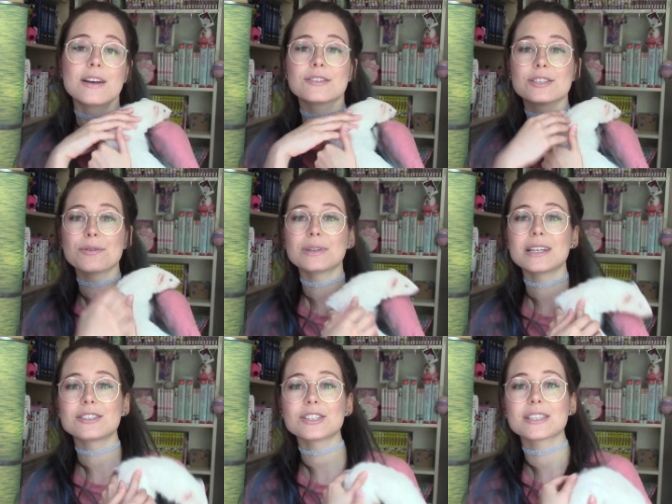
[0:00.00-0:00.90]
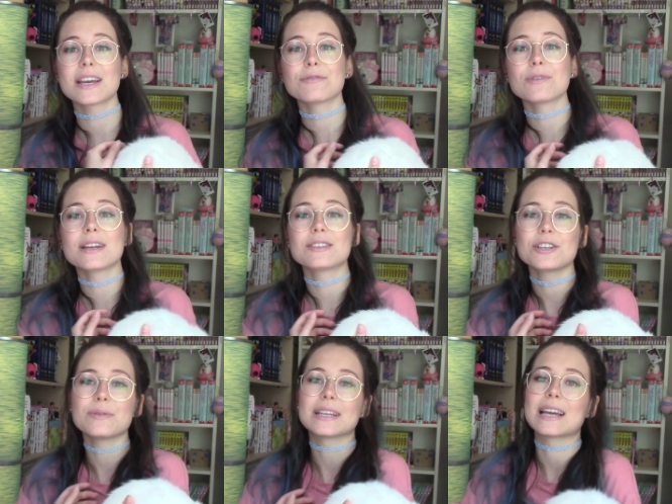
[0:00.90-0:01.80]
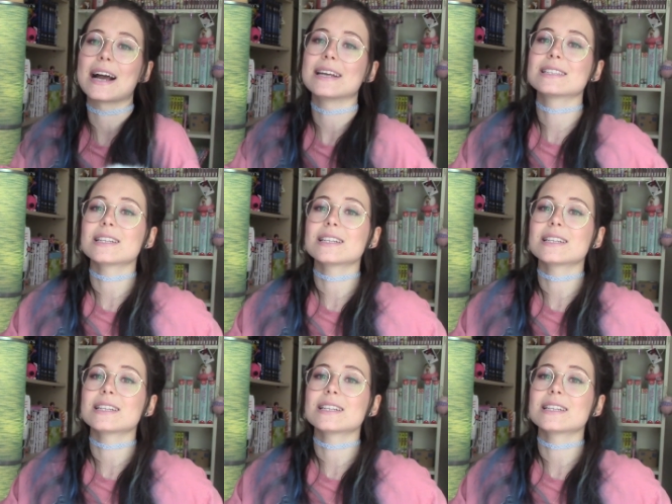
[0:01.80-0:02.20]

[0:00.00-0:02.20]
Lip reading: So let's just get right to it, guys.